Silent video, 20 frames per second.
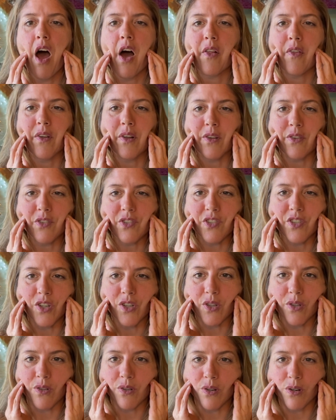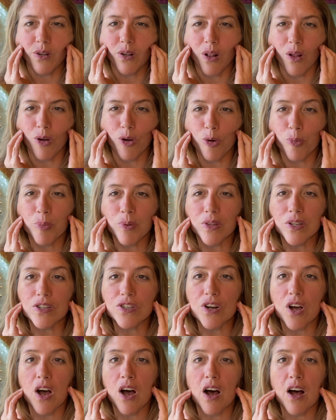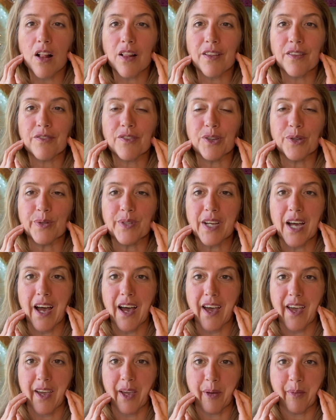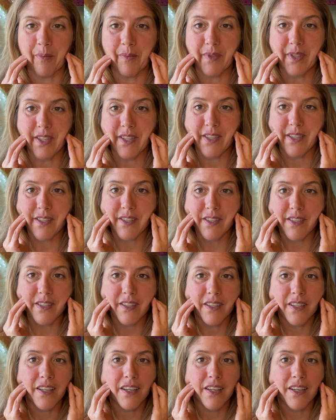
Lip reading: Little circle, open the jaw a few times.